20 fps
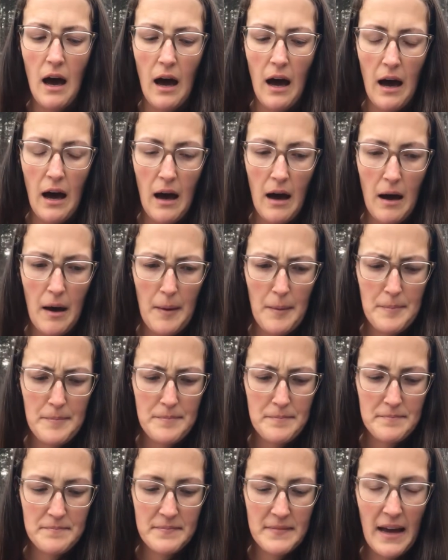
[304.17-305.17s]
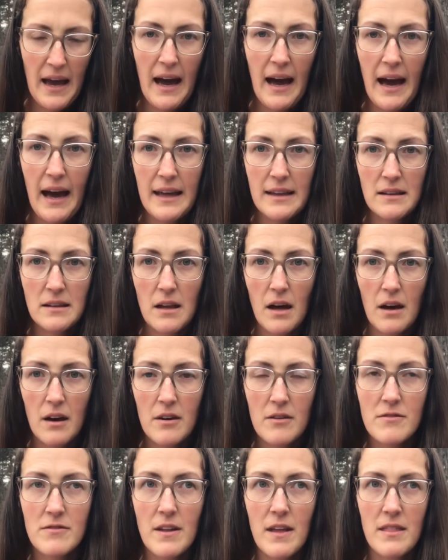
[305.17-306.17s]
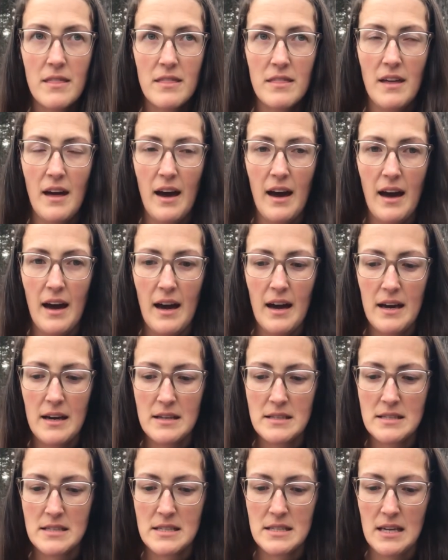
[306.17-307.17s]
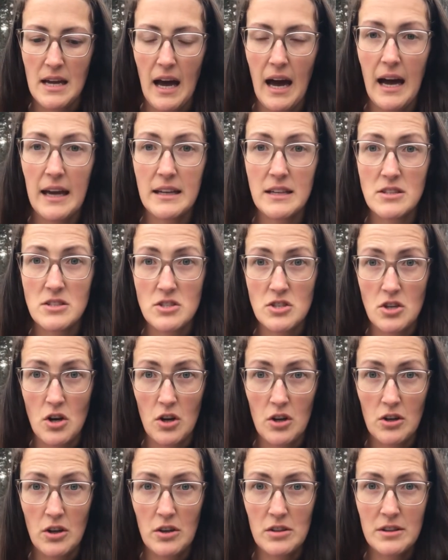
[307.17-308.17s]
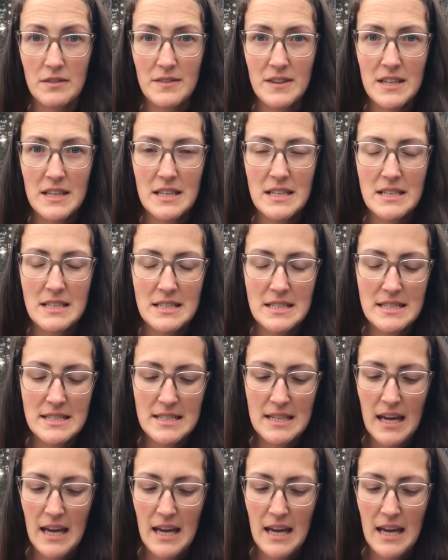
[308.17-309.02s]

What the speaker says: I love that I can start all of these